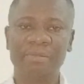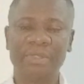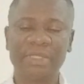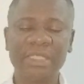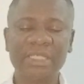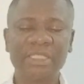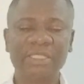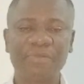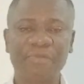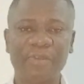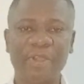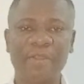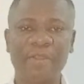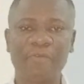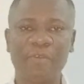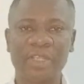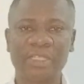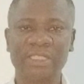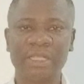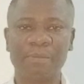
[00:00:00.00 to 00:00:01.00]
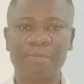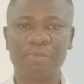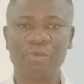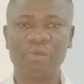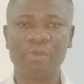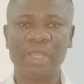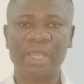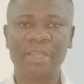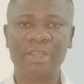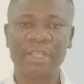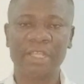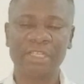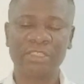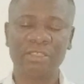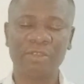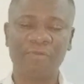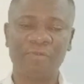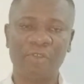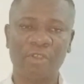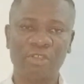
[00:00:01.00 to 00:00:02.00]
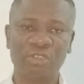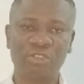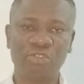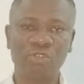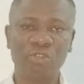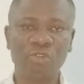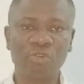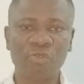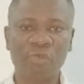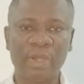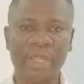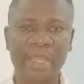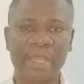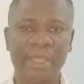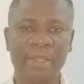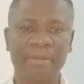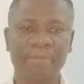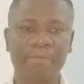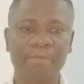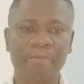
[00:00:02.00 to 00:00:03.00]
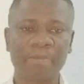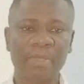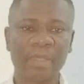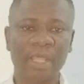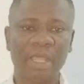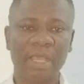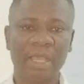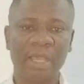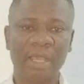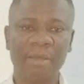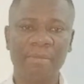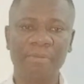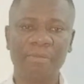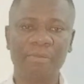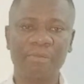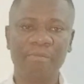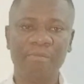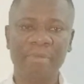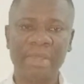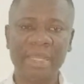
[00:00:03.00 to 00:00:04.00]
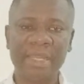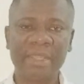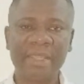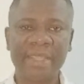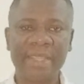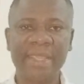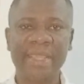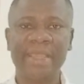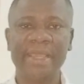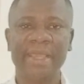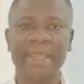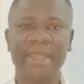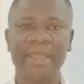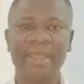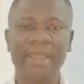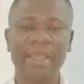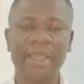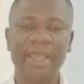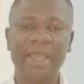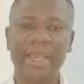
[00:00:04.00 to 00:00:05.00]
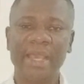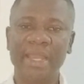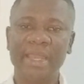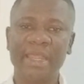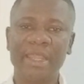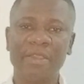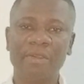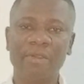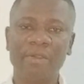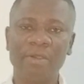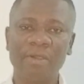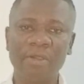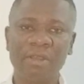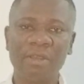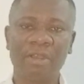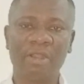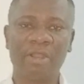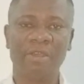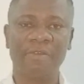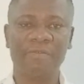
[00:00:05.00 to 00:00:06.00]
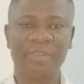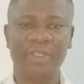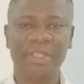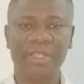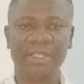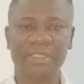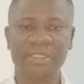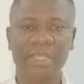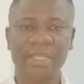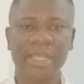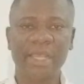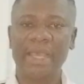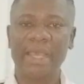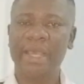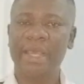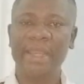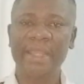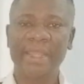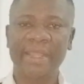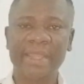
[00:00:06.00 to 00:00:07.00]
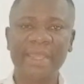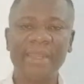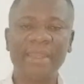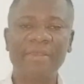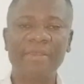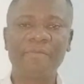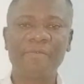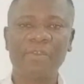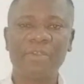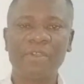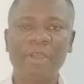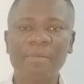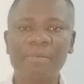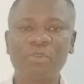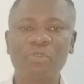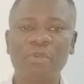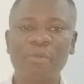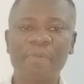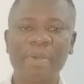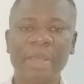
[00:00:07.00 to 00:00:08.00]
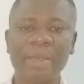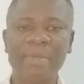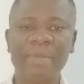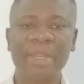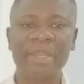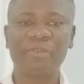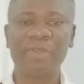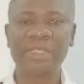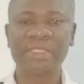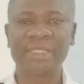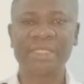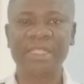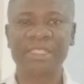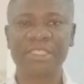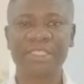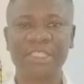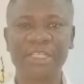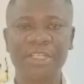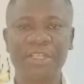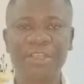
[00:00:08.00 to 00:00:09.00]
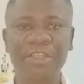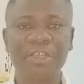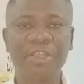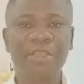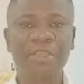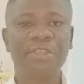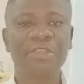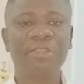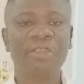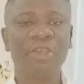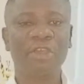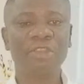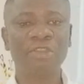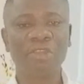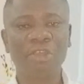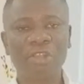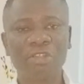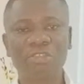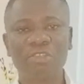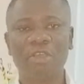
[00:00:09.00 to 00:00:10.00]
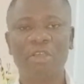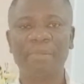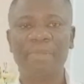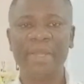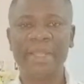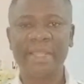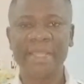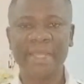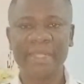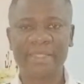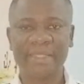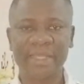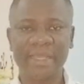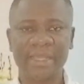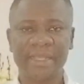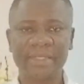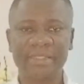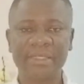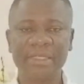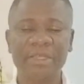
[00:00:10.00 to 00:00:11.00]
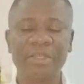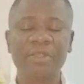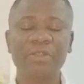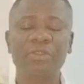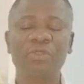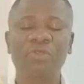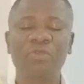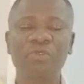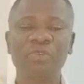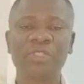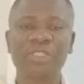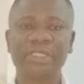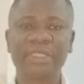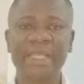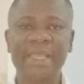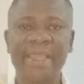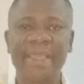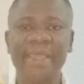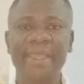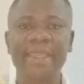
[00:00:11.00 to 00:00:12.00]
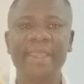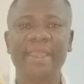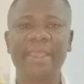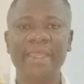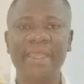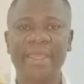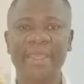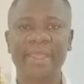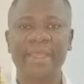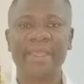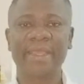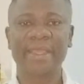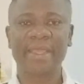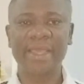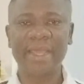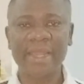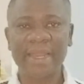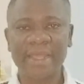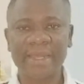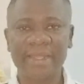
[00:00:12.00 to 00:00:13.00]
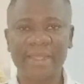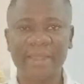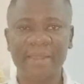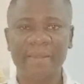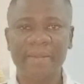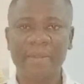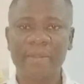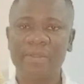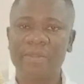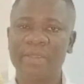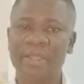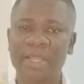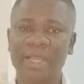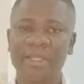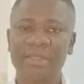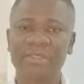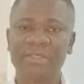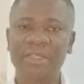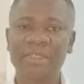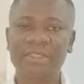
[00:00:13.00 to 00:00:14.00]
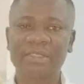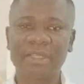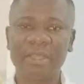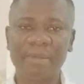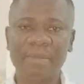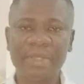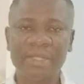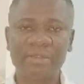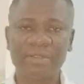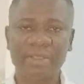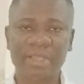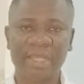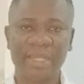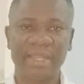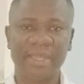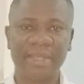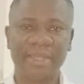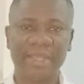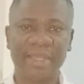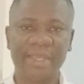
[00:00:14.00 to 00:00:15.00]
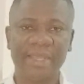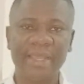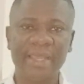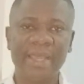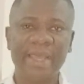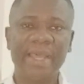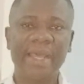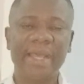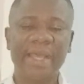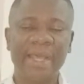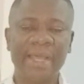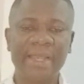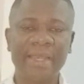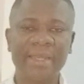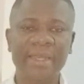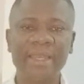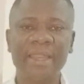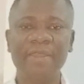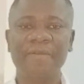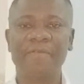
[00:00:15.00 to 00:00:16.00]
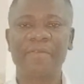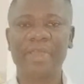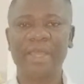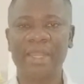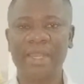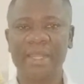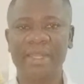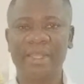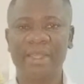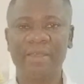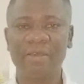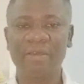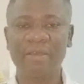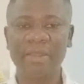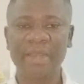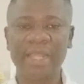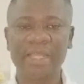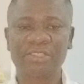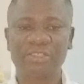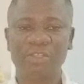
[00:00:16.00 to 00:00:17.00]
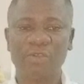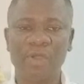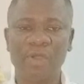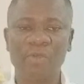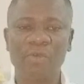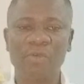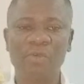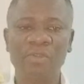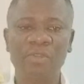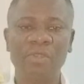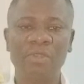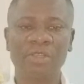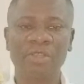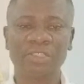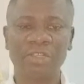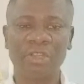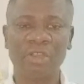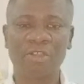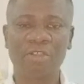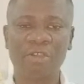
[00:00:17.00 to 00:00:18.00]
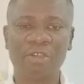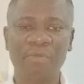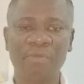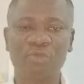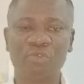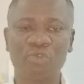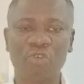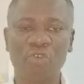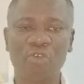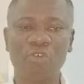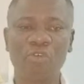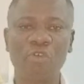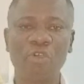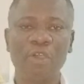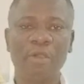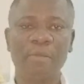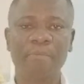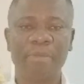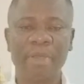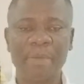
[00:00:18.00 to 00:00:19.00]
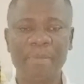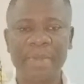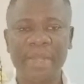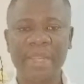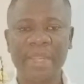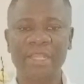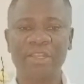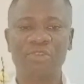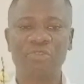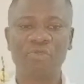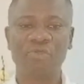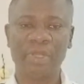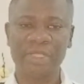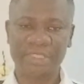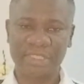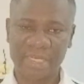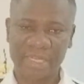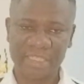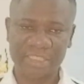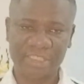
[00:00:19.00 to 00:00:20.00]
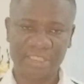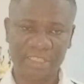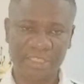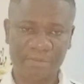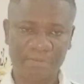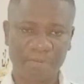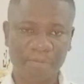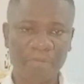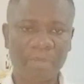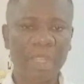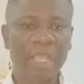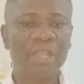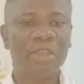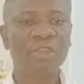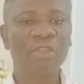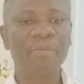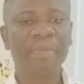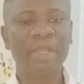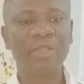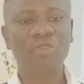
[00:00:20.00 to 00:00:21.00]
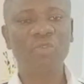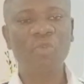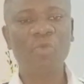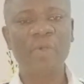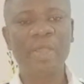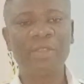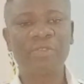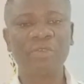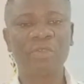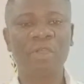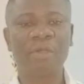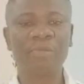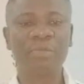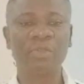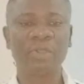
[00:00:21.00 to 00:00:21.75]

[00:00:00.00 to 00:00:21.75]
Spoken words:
things free, for example, education for your children, Medicare, and a whole lot of things. And again, if you come through permanent residency, you're not obligated to stay in Canada. You can just come into Canada and leave Canada, unlike someone who does not come through permanent residency. Number 2 way to come to